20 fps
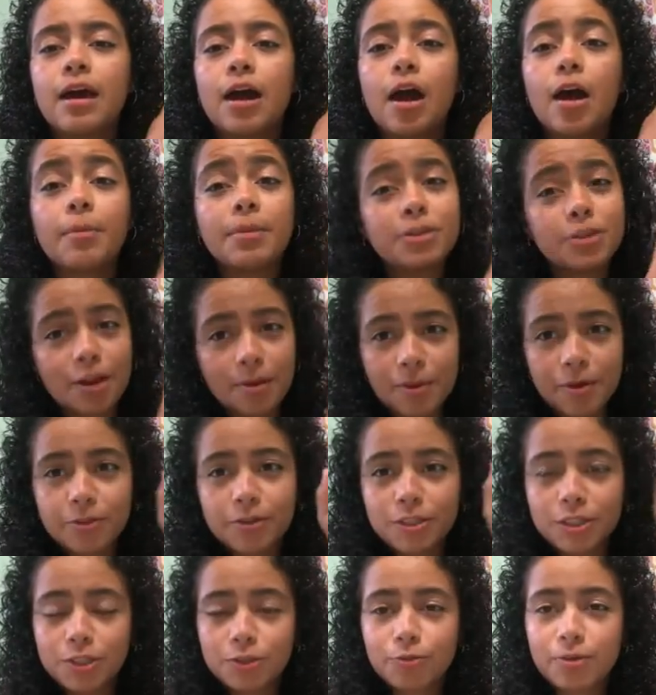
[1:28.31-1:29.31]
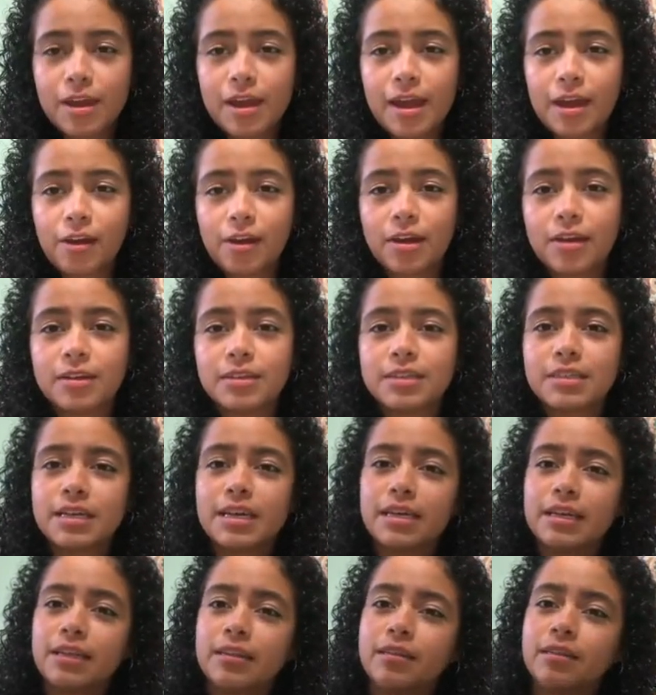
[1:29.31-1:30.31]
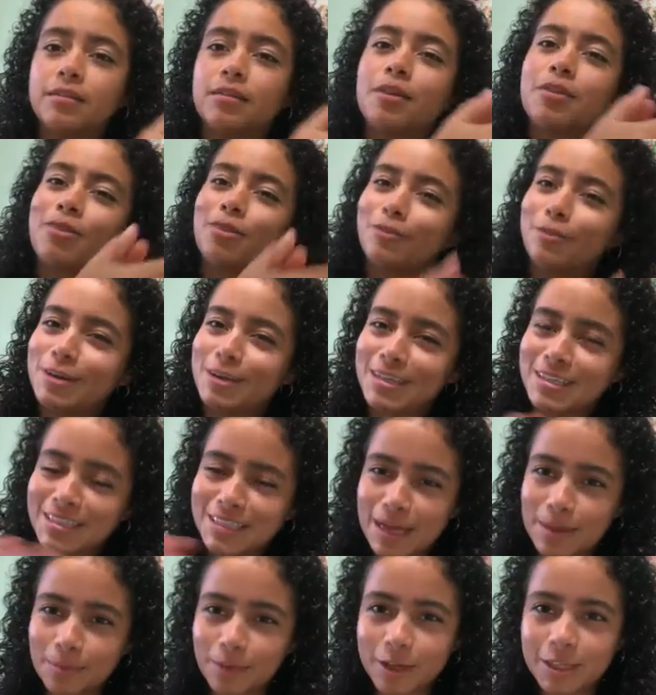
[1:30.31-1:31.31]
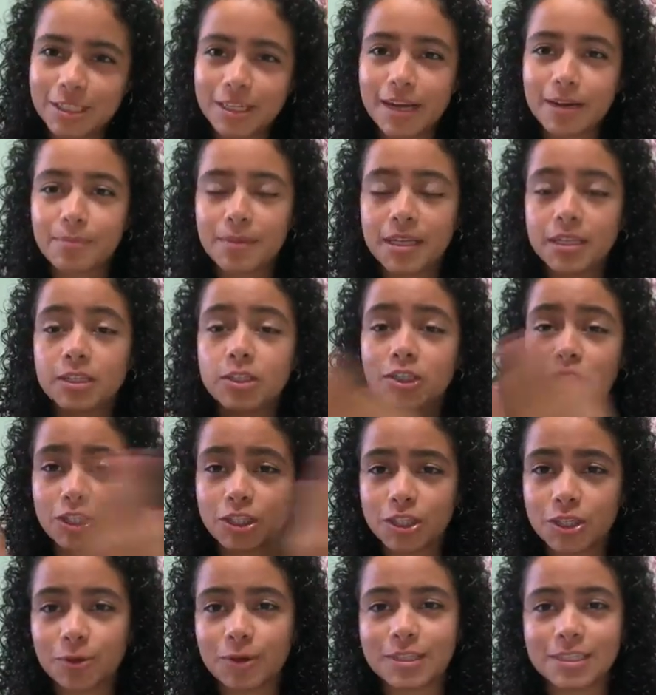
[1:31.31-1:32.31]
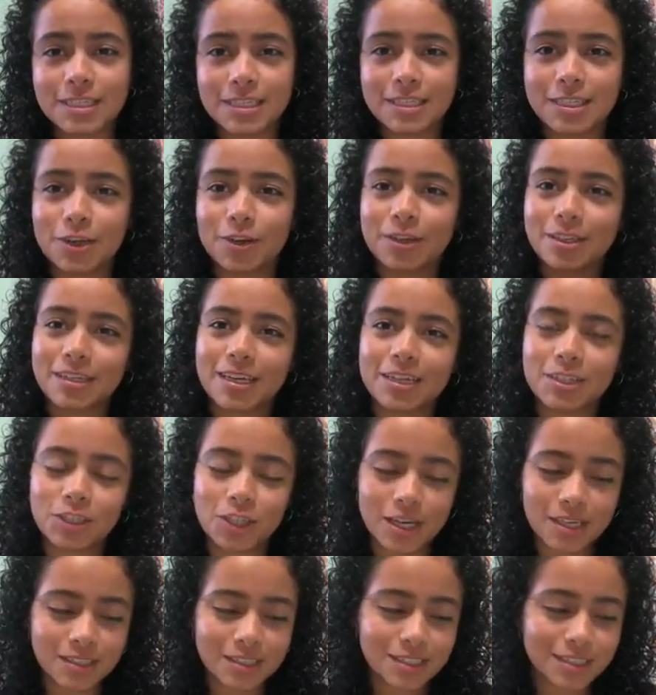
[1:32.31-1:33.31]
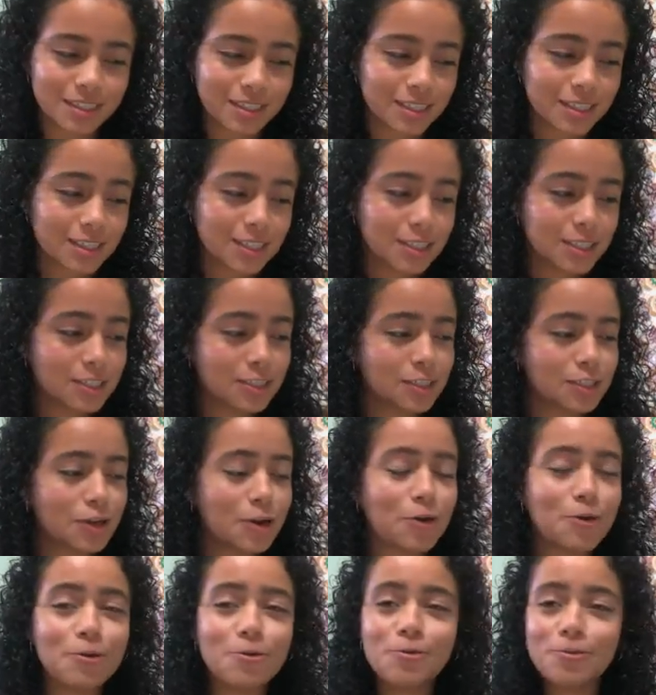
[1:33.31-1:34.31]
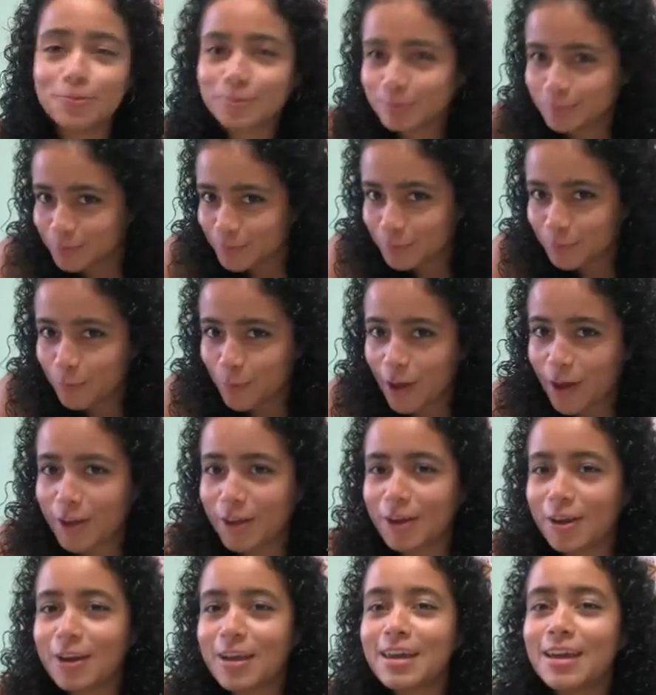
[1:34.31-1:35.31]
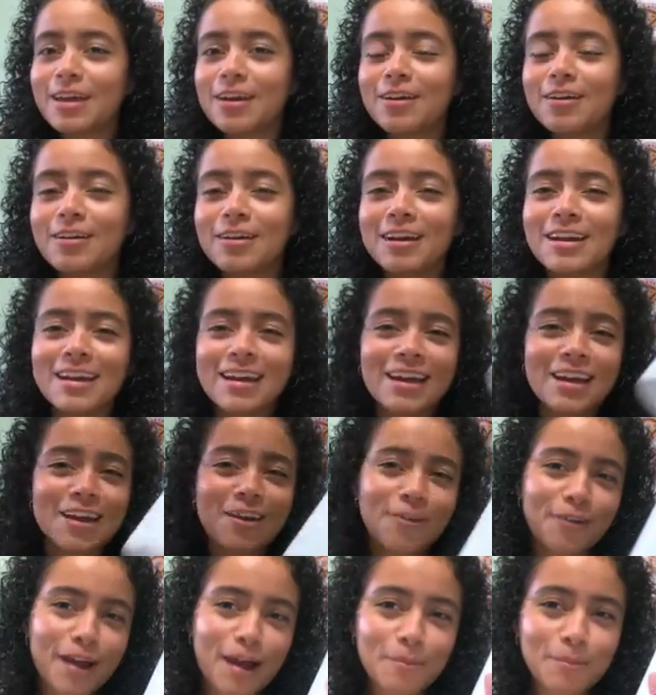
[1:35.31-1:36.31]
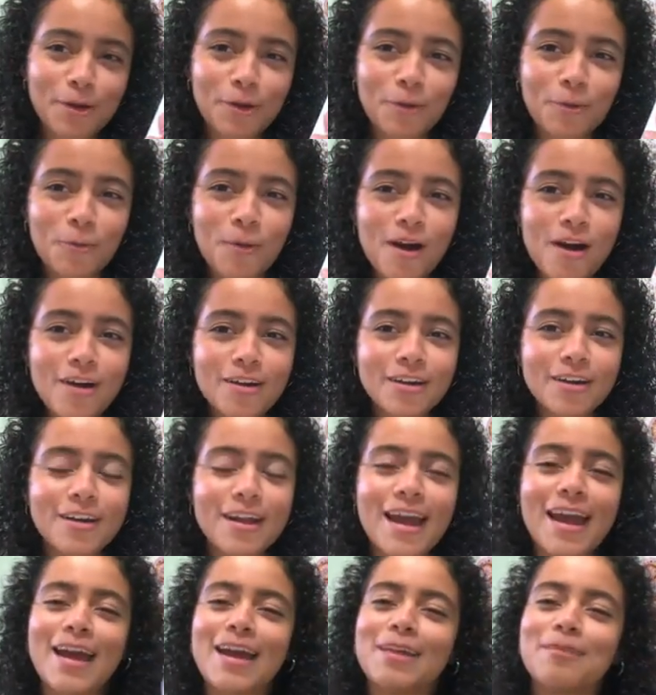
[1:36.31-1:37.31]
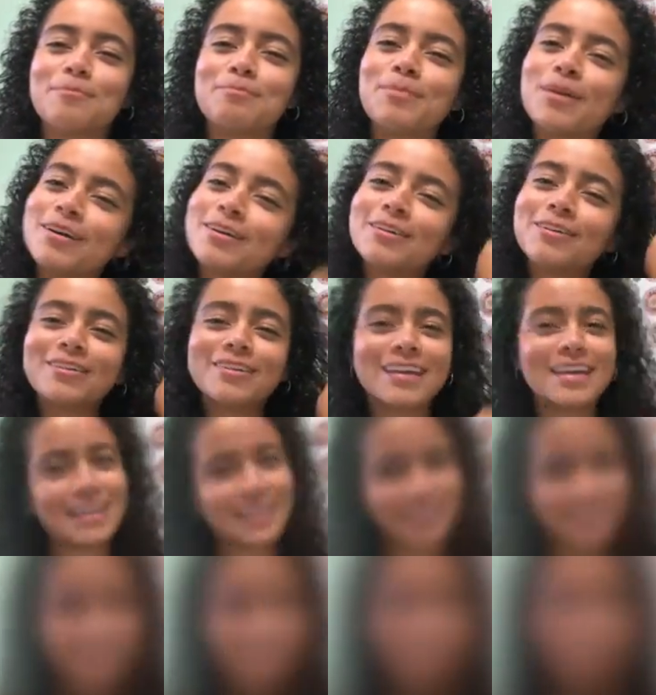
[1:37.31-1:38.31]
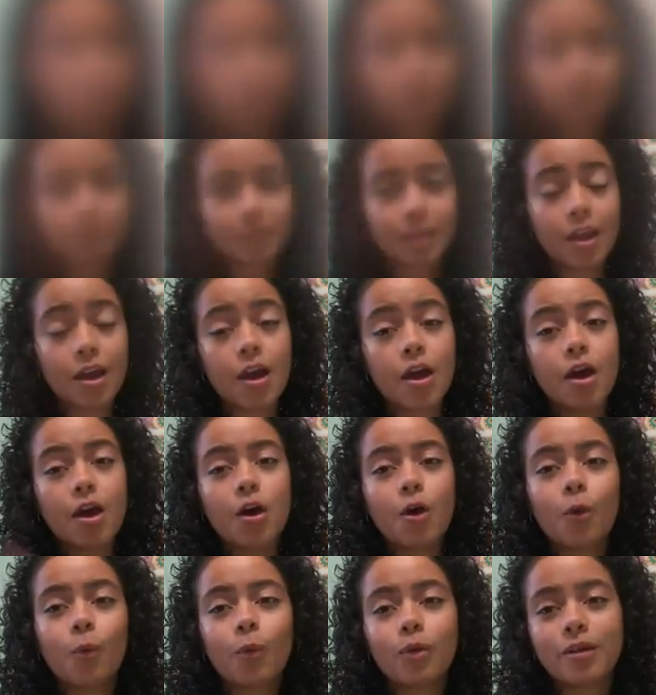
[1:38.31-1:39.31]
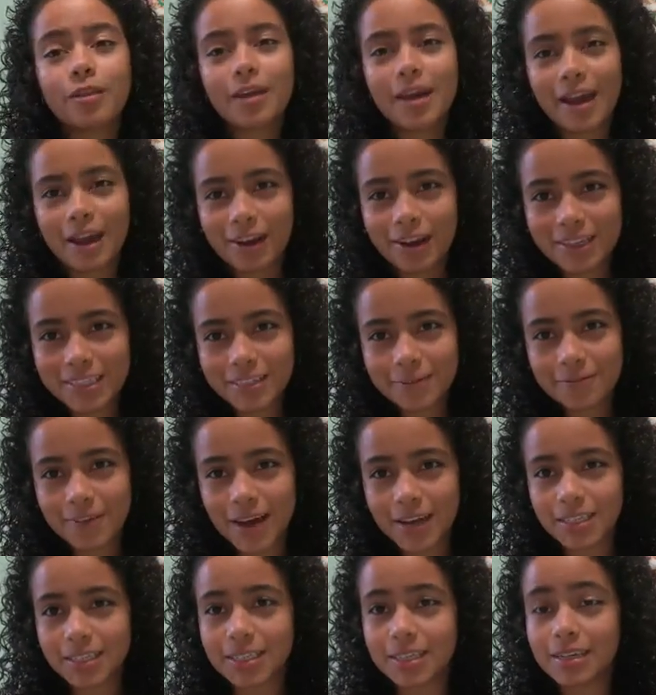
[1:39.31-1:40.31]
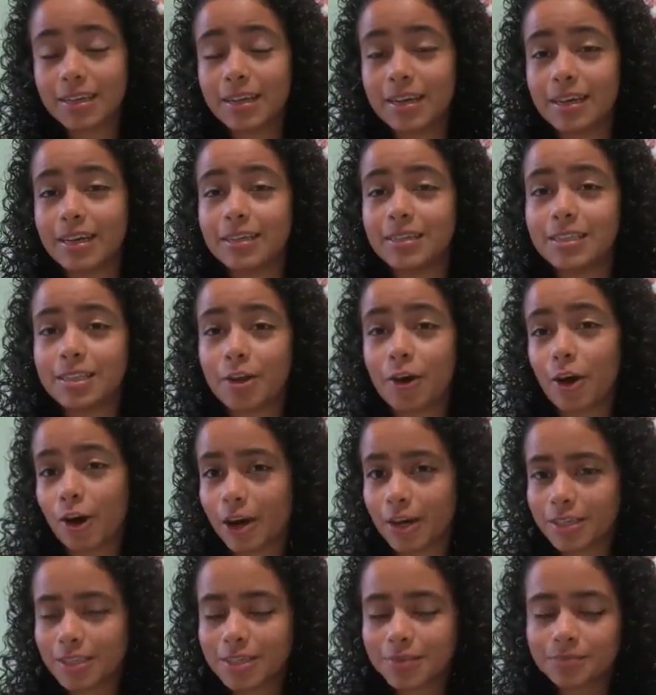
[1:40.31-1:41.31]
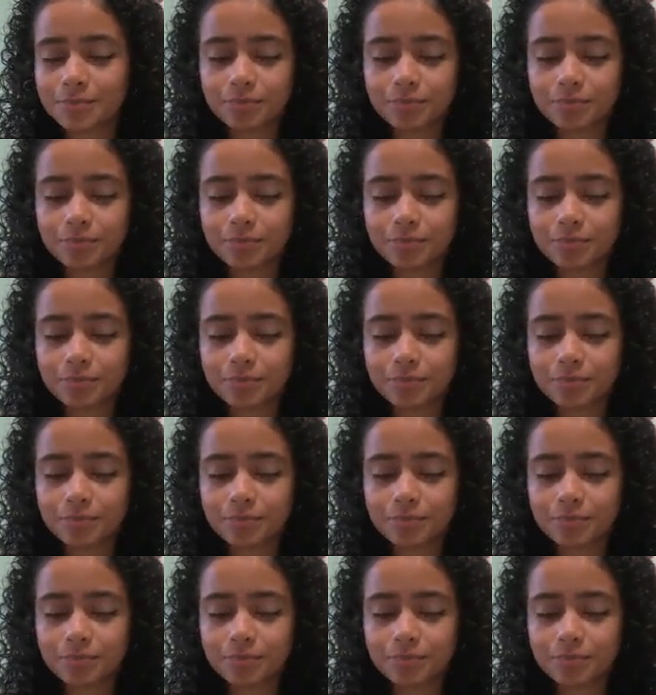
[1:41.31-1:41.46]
I'll be talking about those three areas in three separate segments just so it's easier to digest. So, while you're here, grab your water and buckle in. One of the areas affected is the heart.